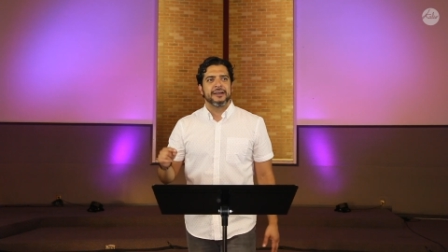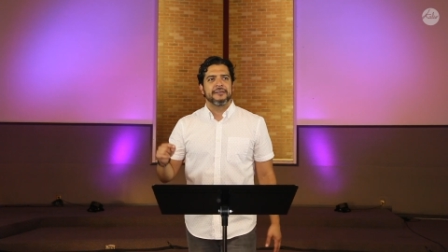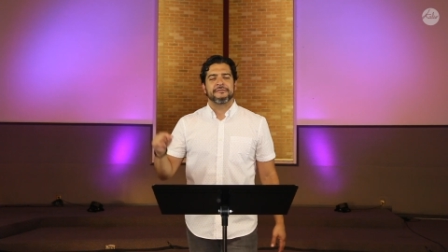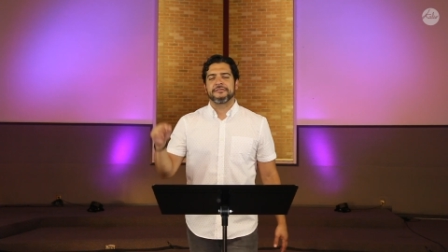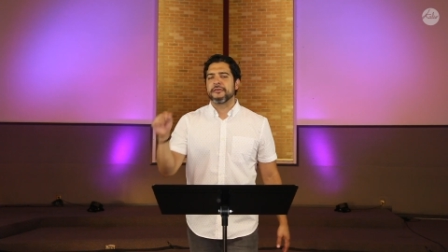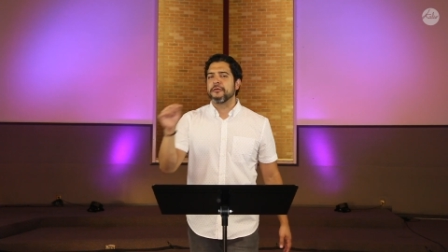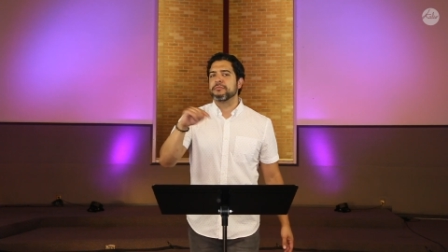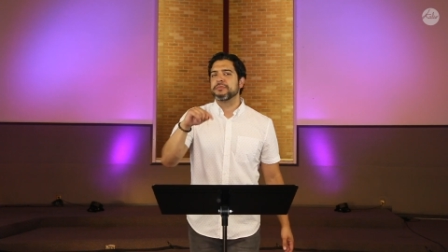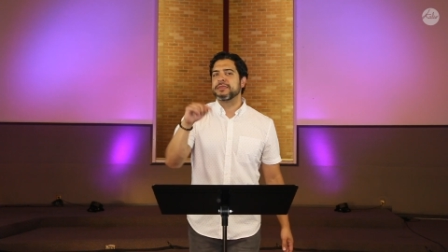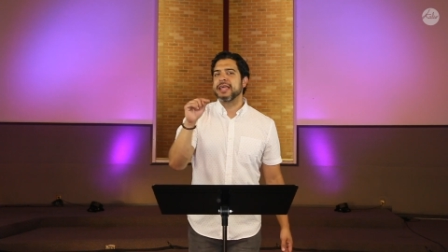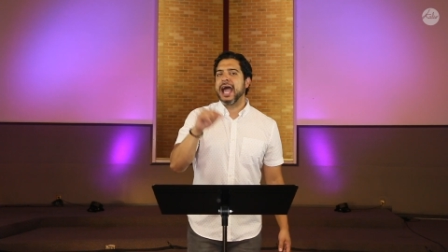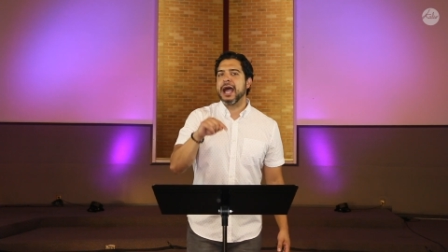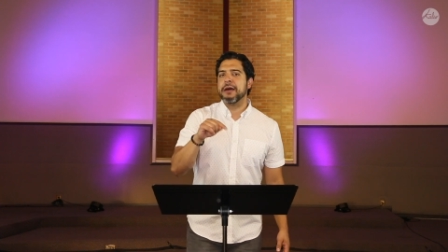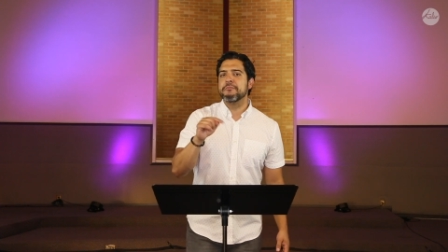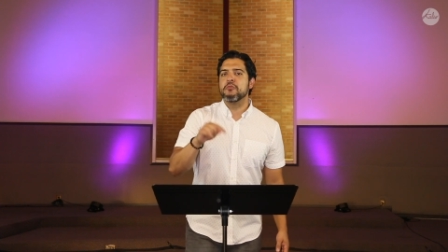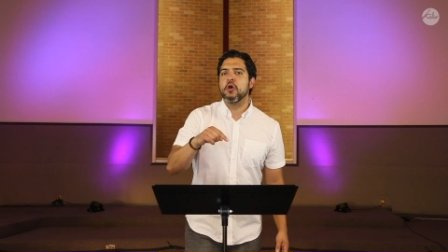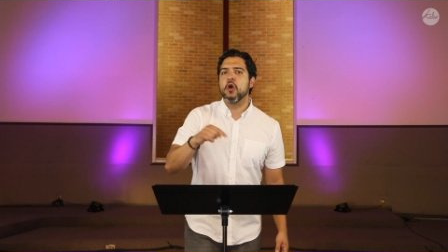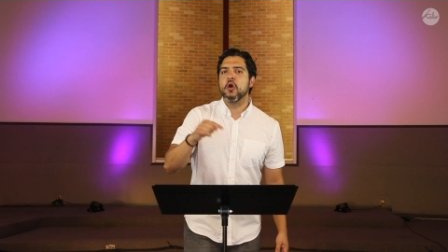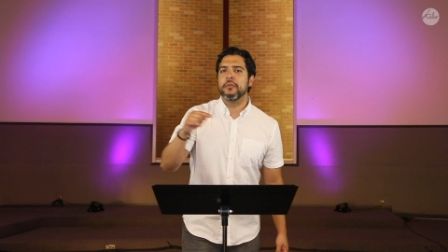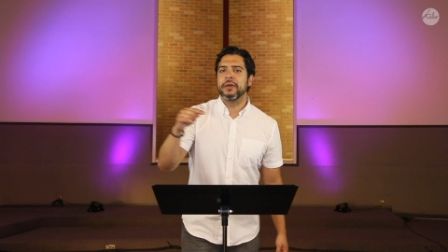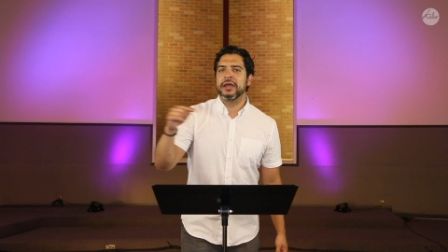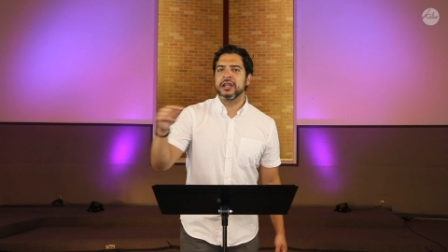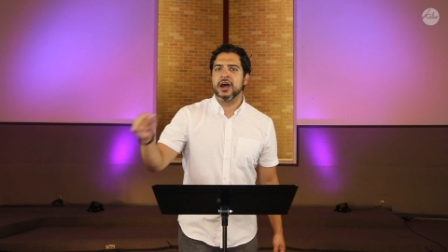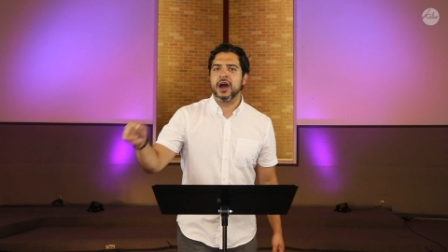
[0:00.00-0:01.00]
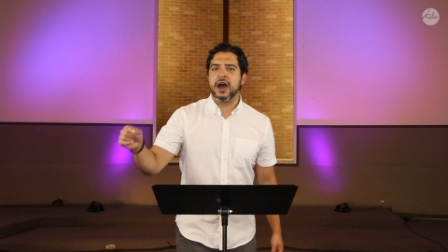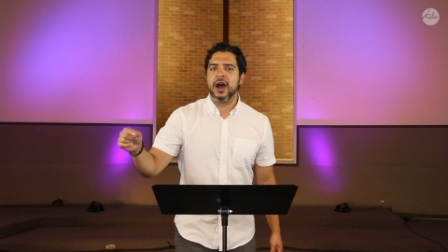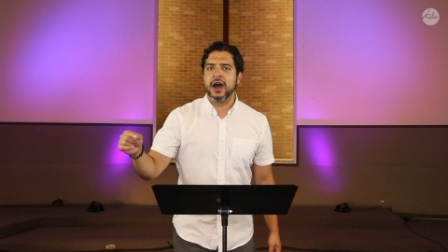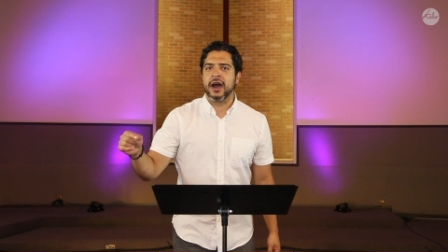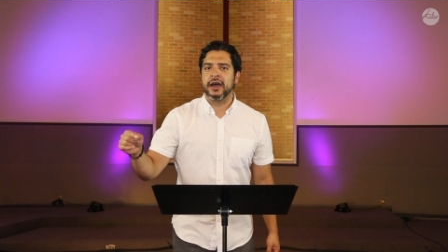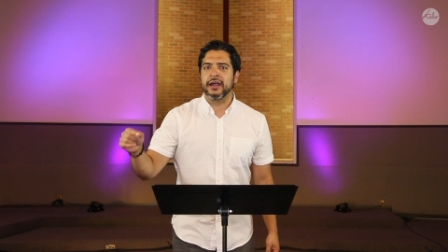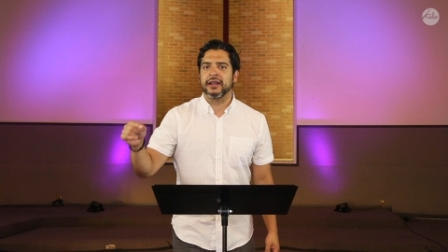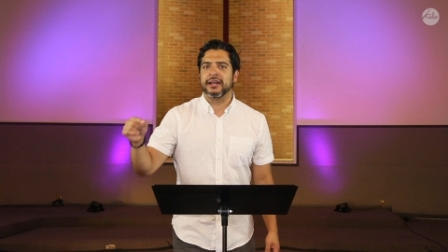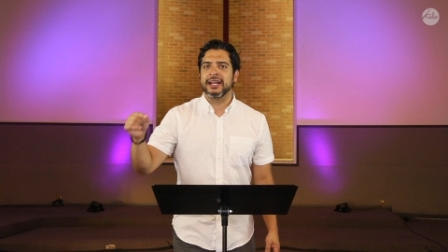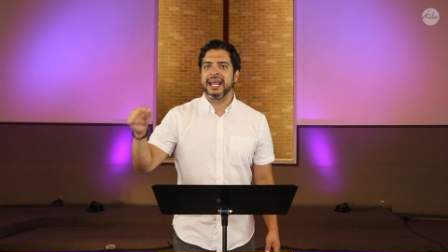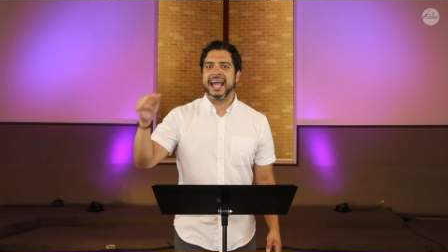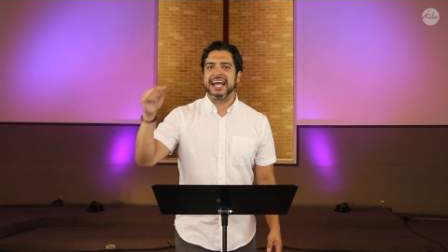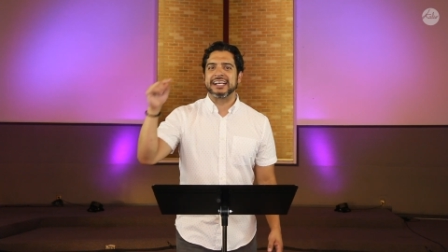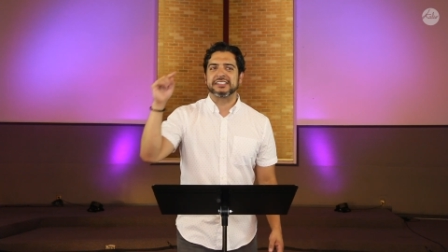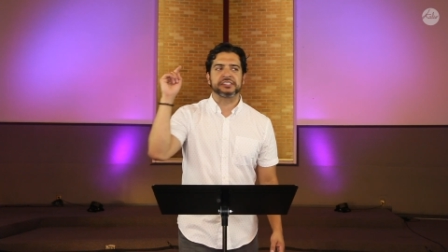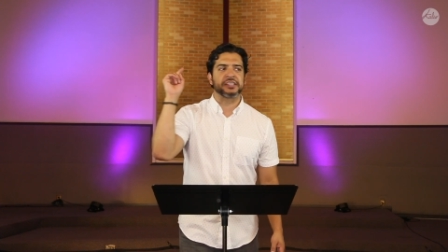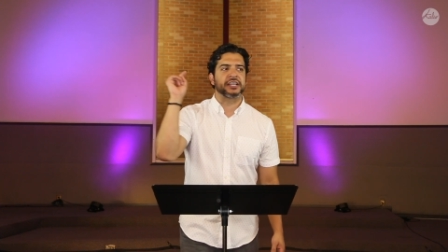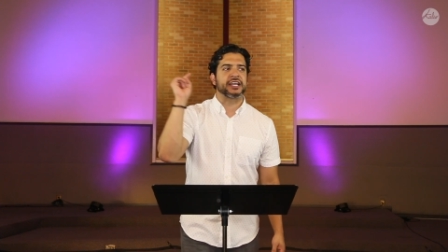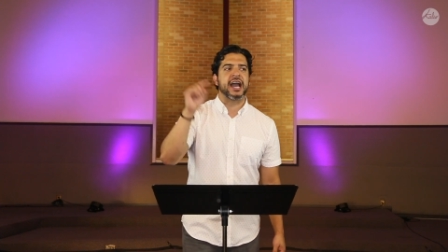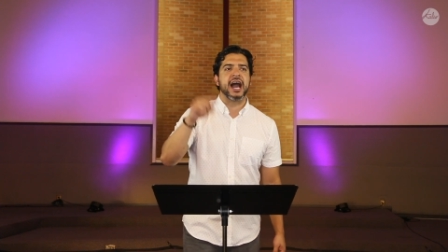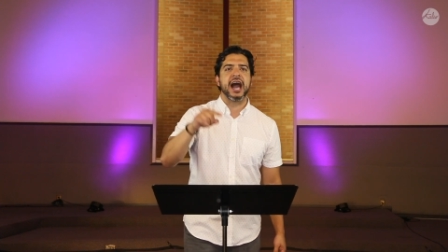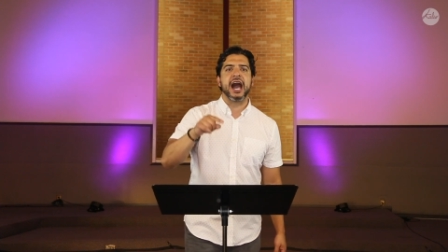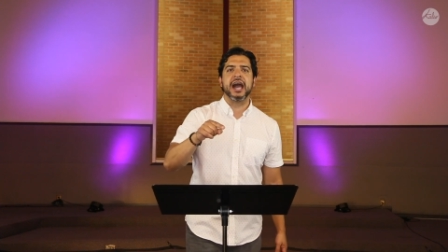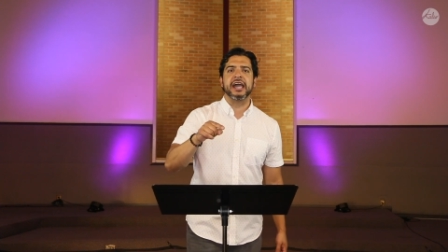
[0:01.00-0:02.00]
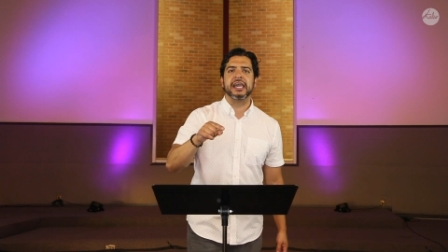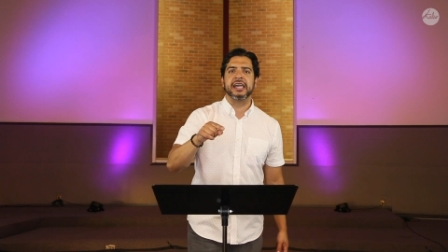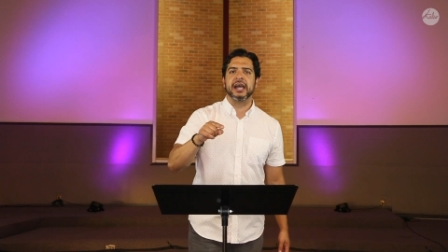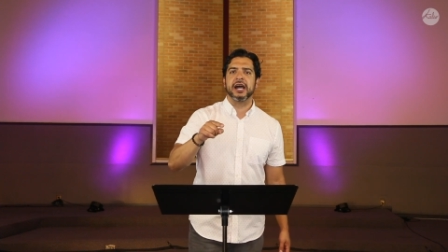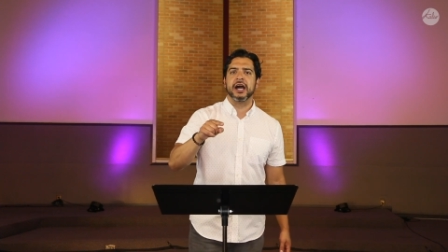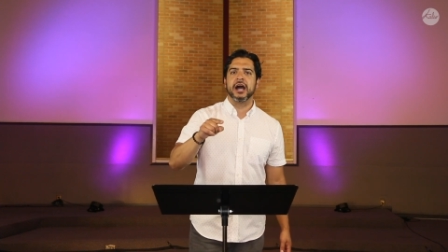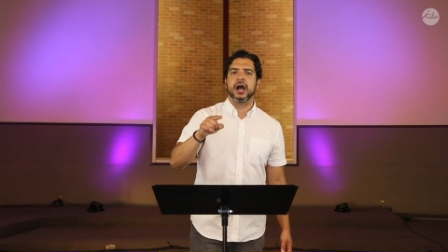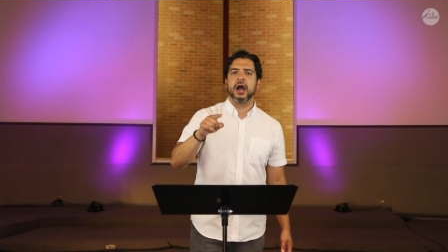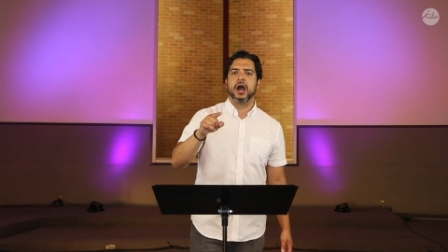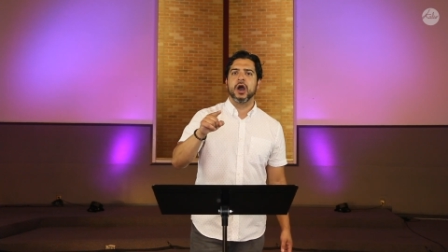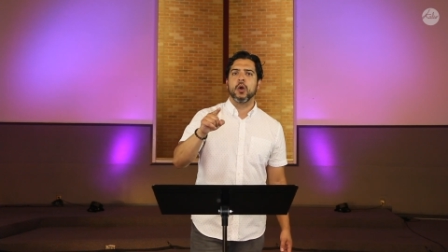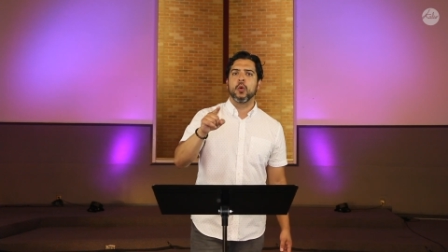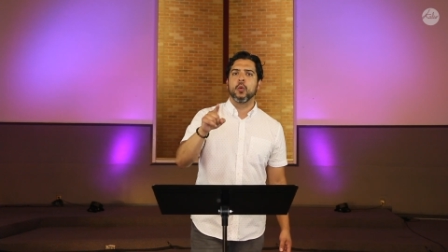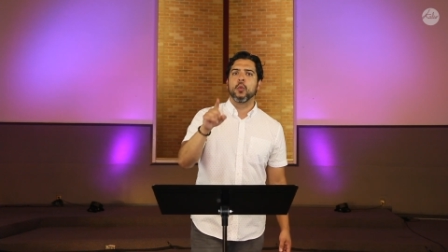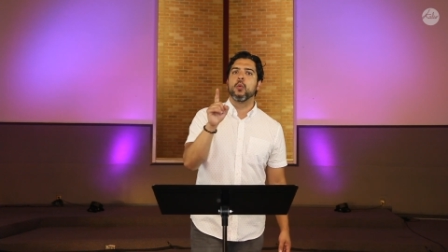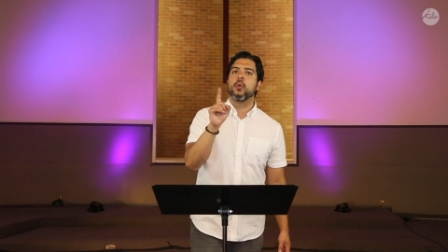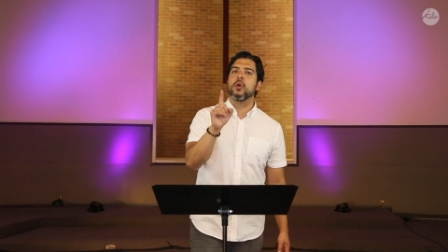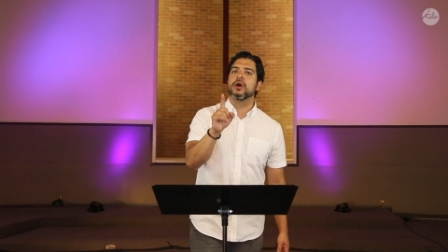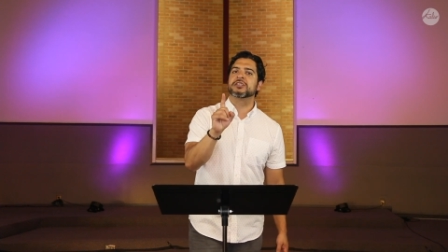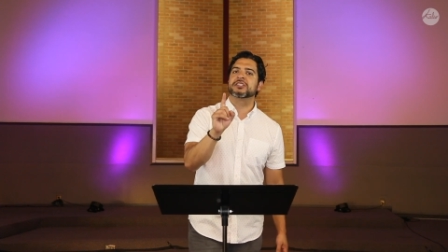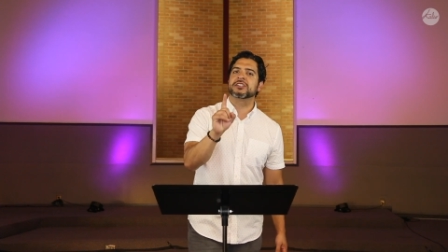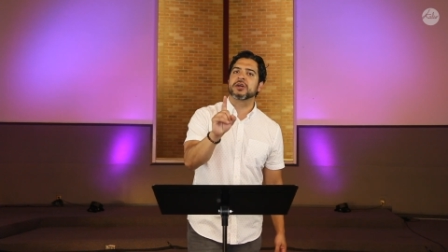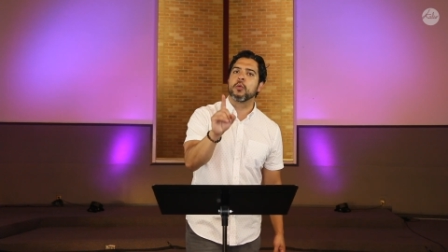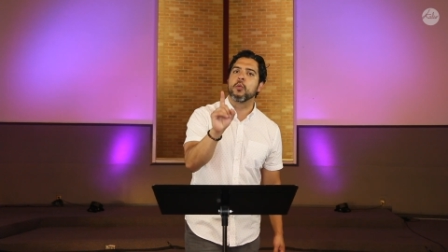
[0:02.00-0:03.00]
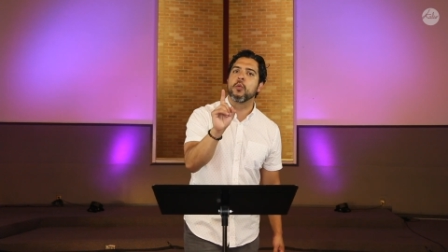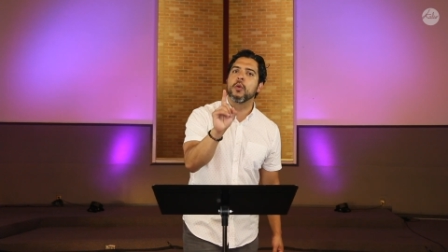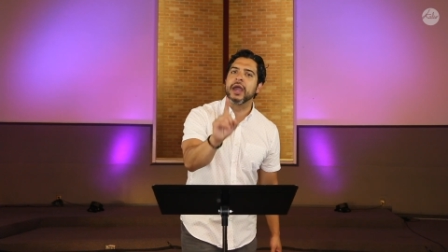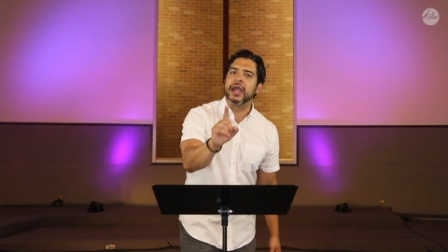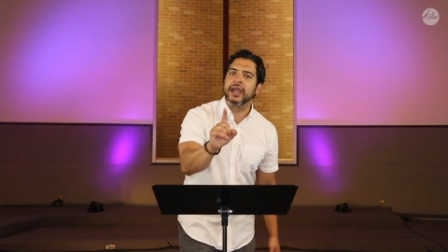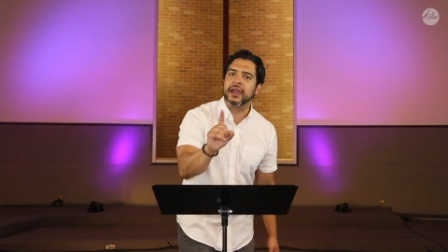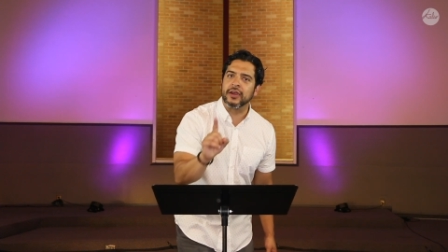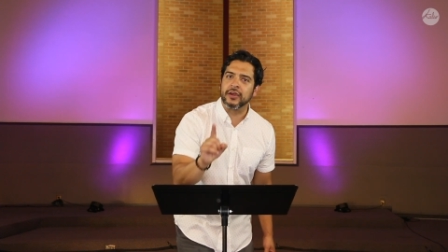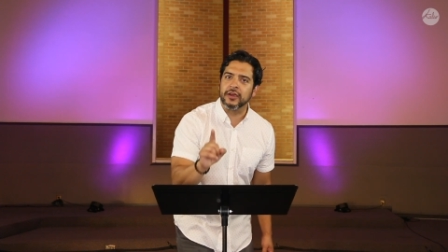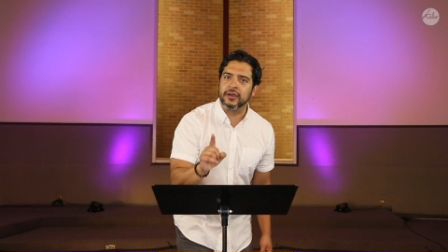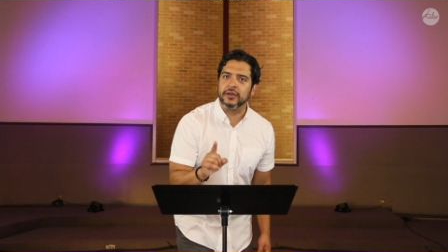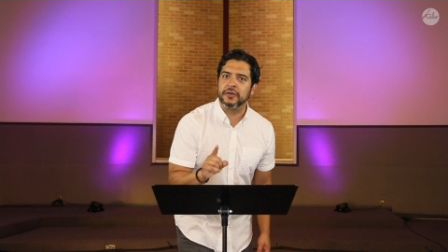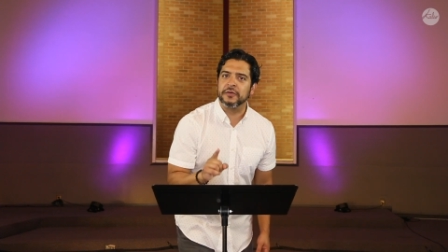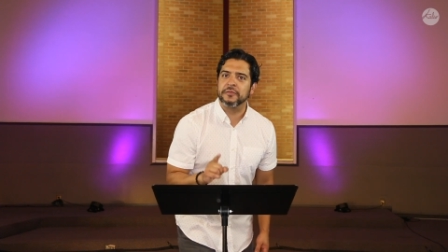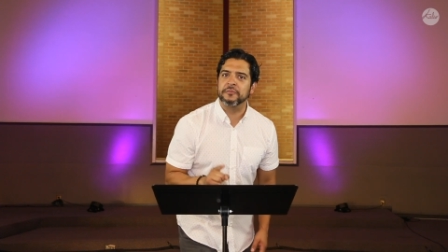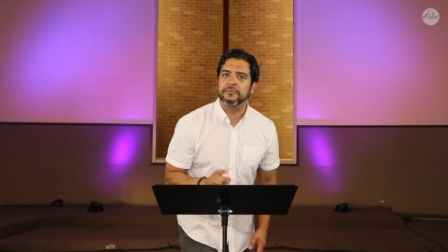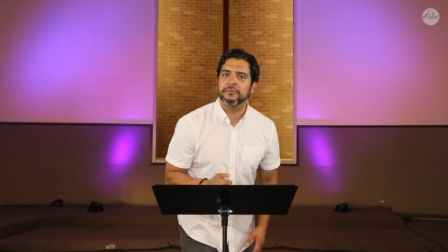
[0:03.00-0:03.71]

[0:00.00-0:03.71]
From that moment on, Hezekiah was aware